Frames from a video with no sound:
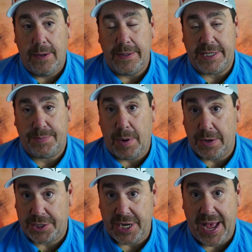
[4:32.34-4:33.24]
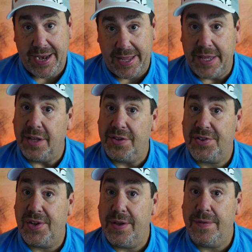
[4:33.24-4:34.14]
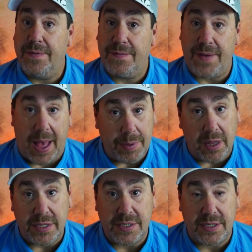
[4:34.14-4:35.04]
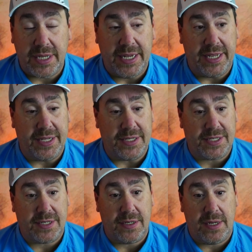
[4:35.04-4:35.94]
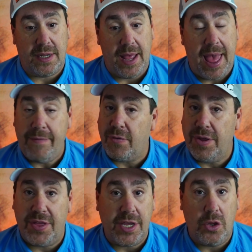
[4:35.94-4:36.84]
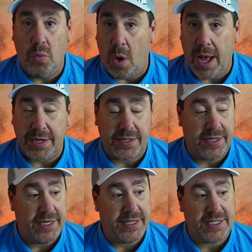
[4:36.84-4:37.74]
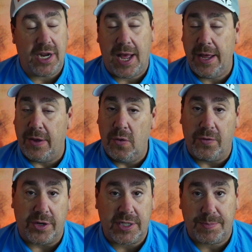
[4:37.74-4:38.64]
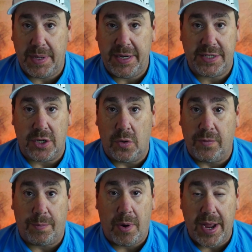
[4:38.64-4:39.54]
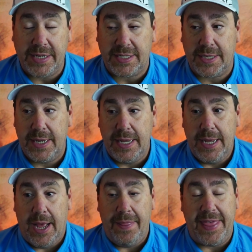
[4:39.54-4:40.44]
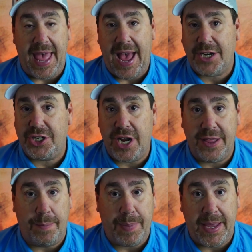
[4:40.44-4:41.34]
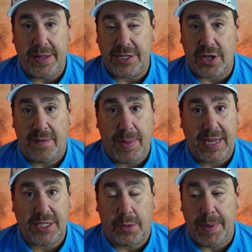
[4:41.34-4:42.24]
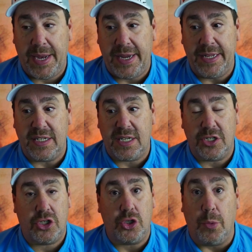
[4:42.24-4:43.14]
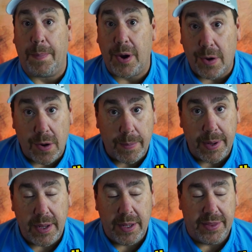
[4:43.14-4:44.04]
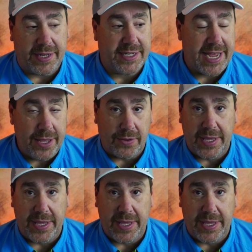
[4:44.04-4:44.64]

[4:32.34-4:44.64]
The Spark Shad is fabulous. It is everything you want. It isn't overpriced. The action on the bait, the soft plastic bait, is superb. The tail